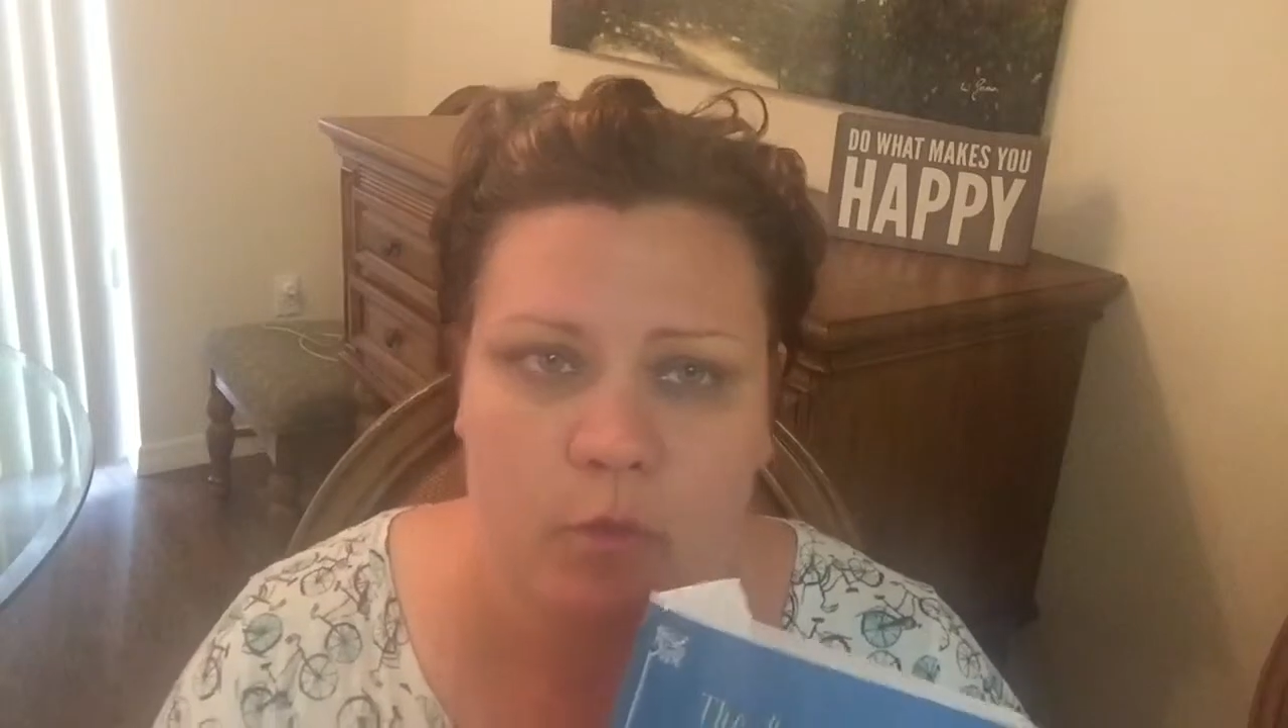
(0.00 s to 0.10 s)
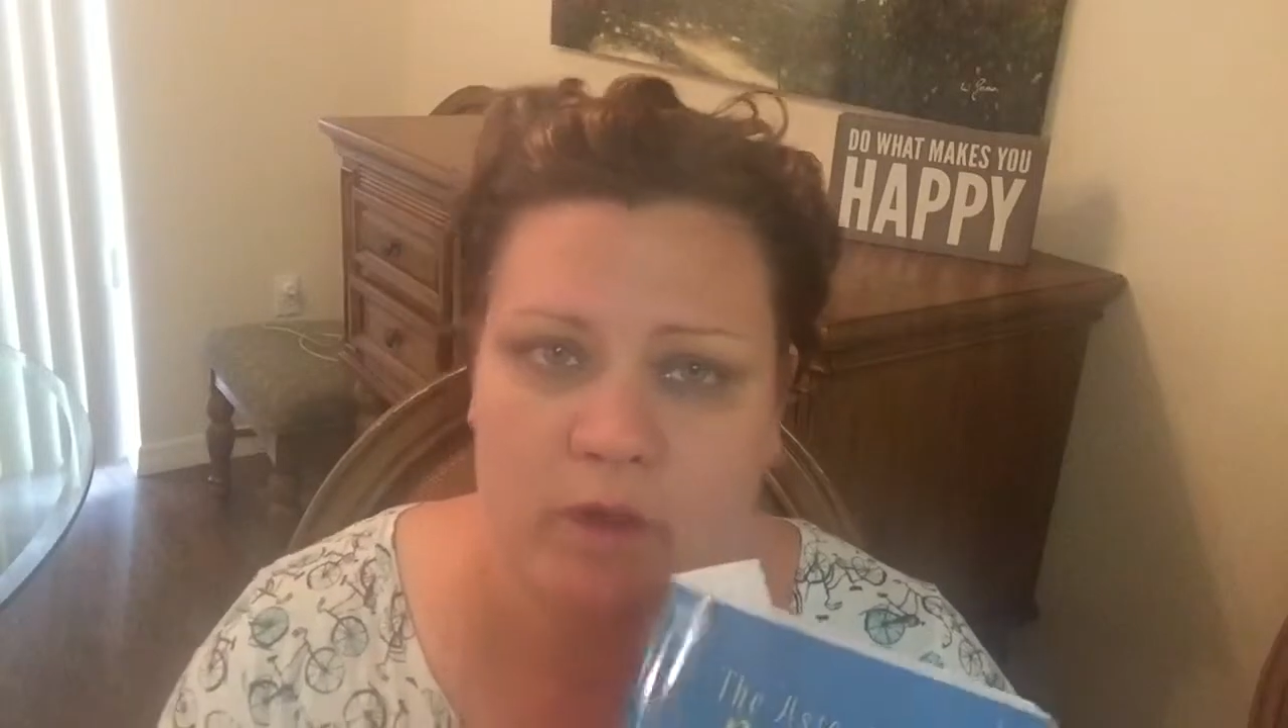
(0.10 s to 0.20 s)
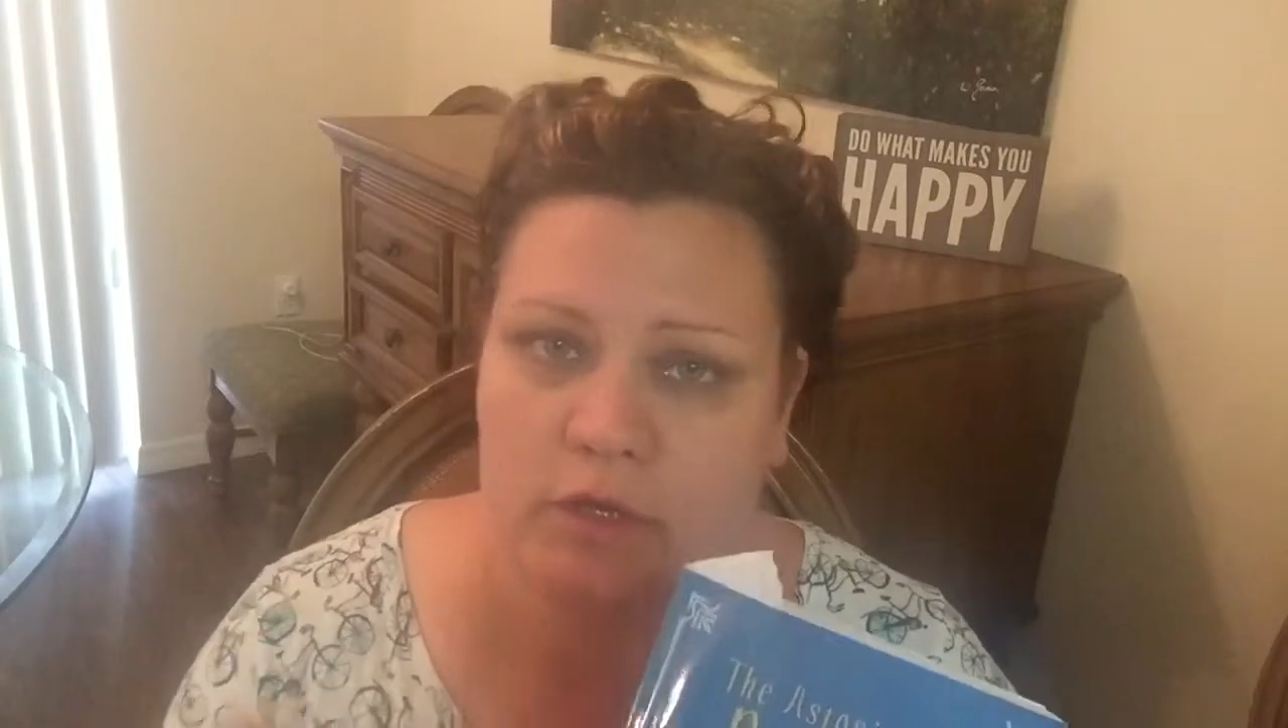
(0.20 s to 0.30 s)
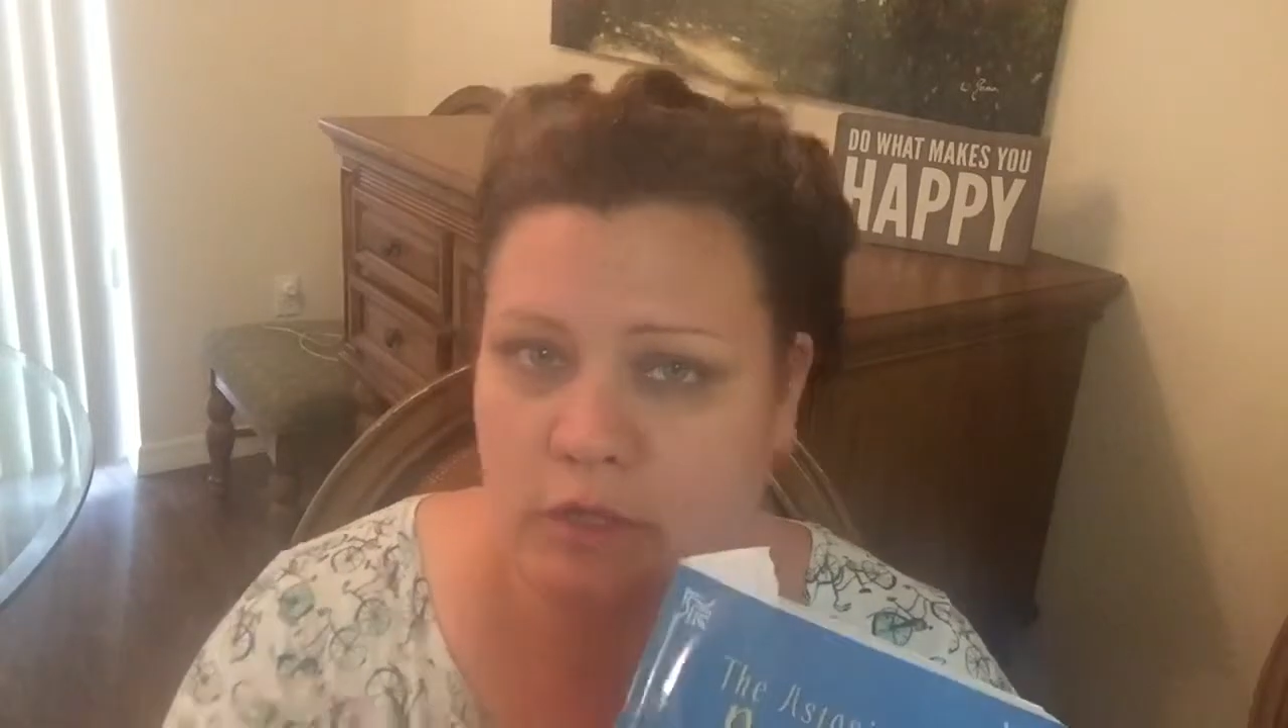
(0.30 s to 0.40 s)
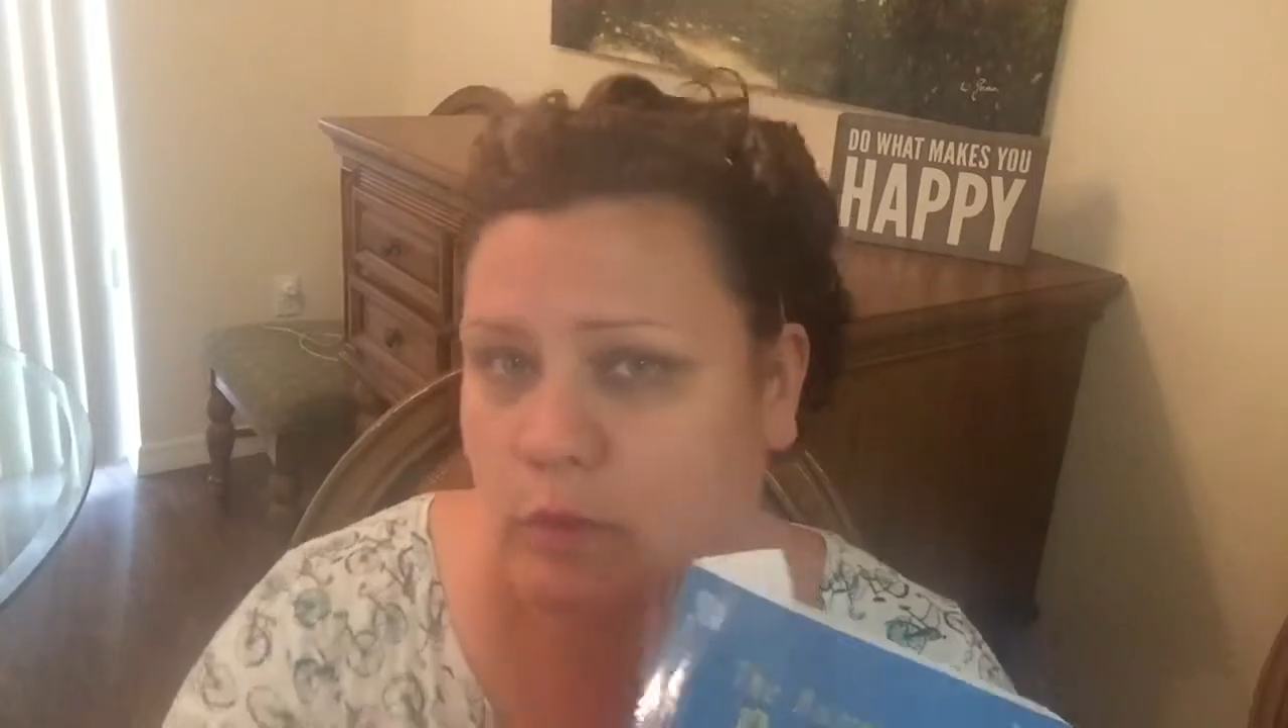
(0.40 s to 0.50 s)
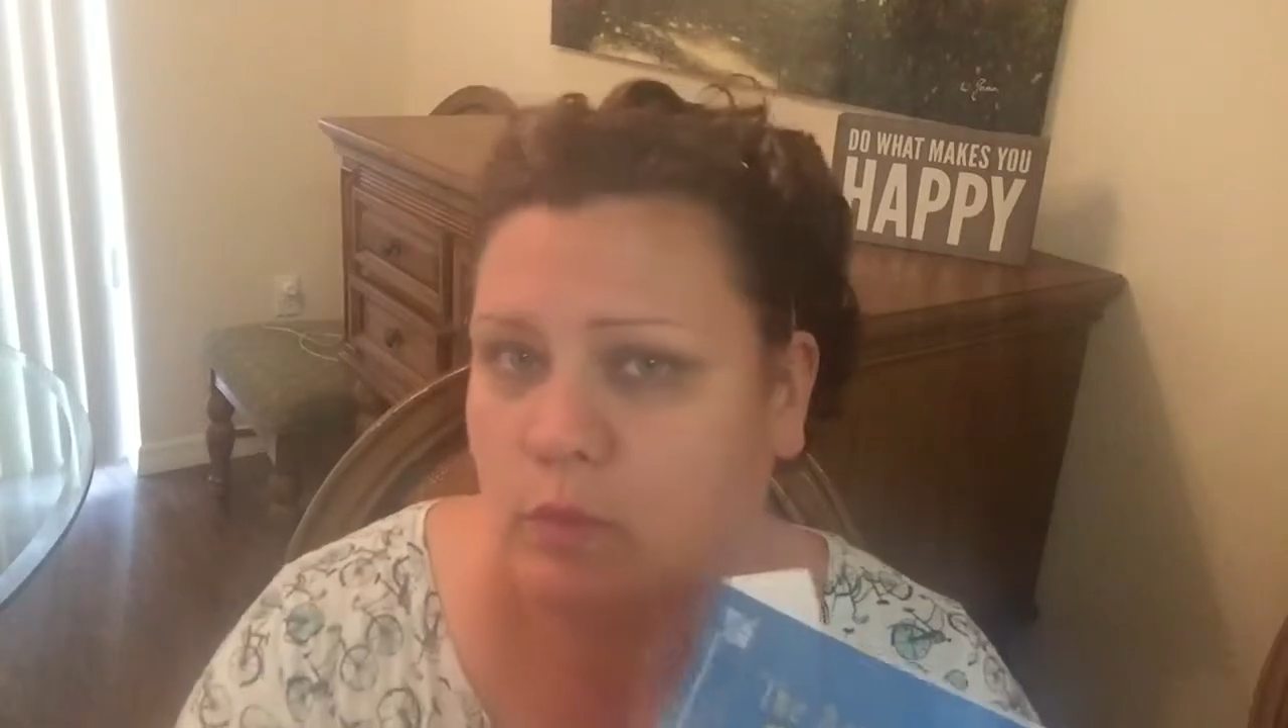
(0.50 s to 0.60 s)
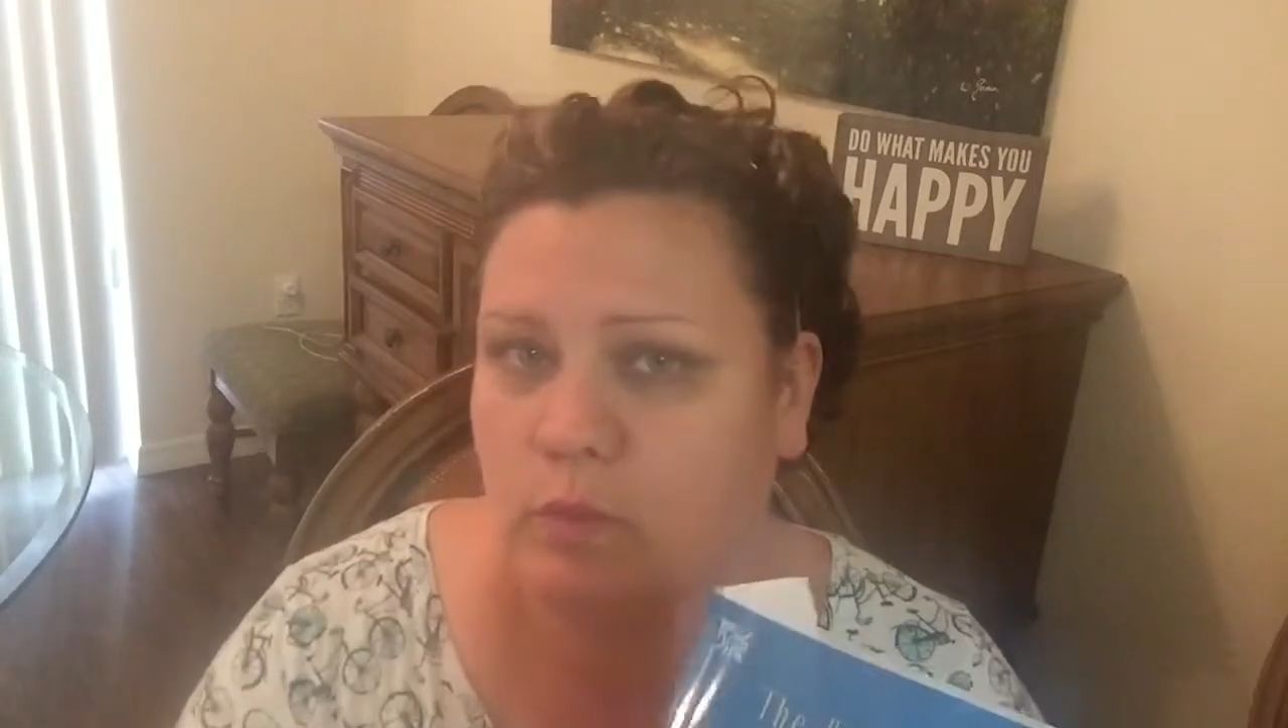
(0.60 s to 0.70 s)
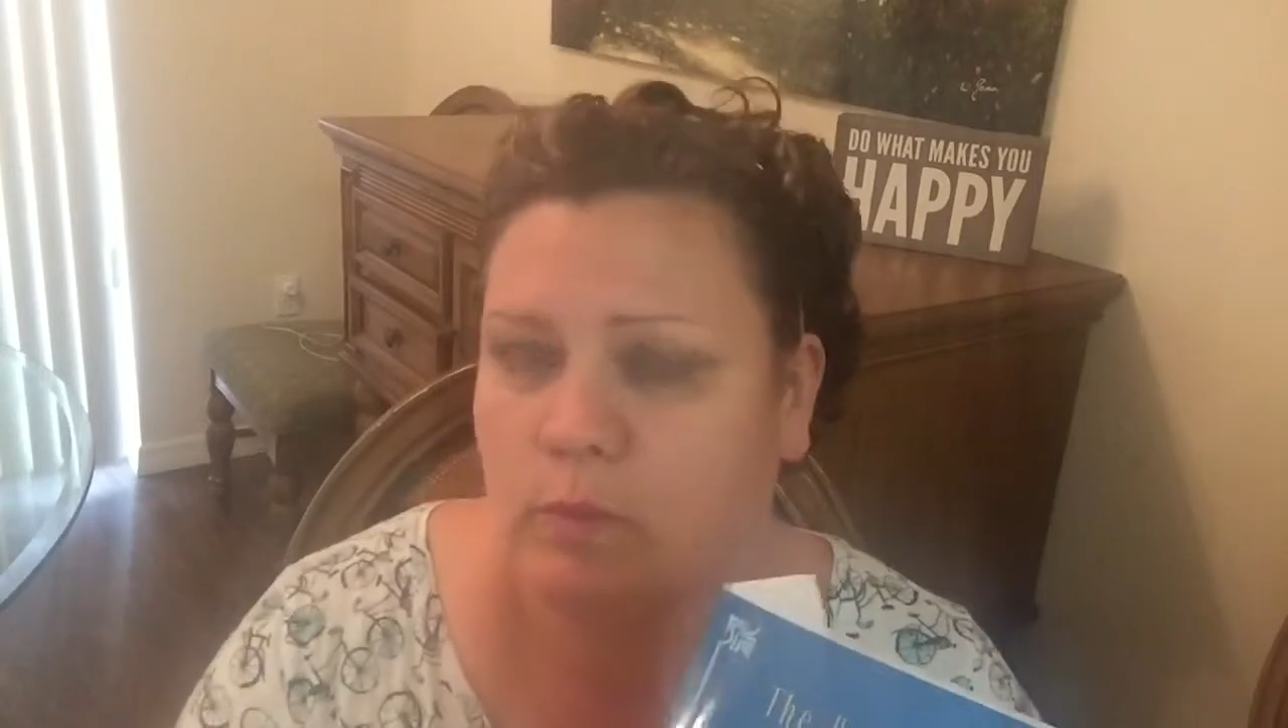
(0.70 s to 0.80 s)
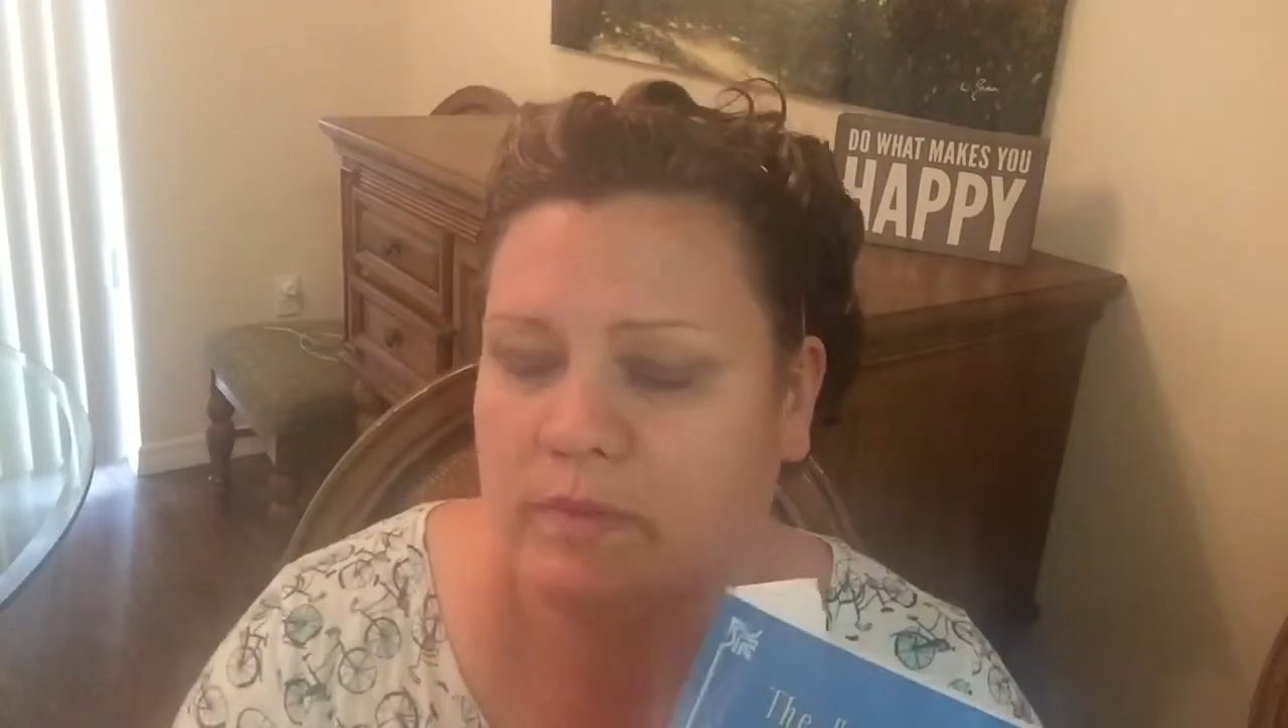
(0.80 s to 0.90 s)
where you